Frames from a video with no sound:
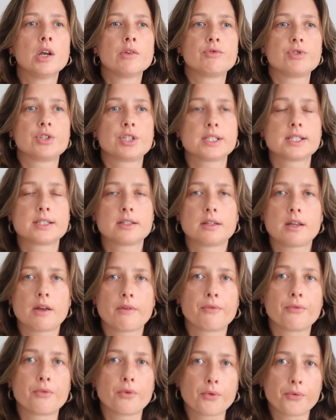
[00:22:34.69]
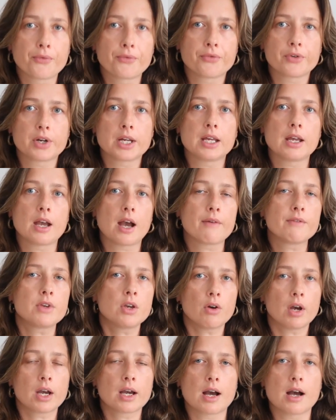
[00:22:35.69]
register there for free, have
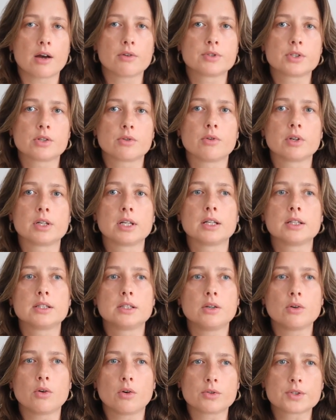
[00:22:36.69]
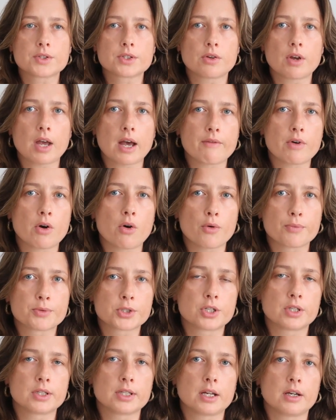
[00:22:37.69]
your account on it. You also have an
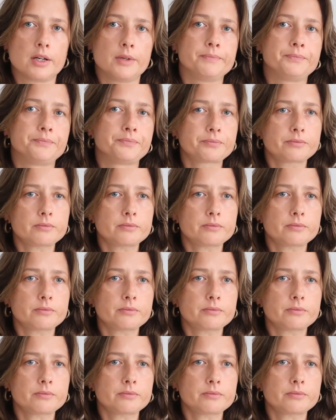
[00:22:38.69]
option there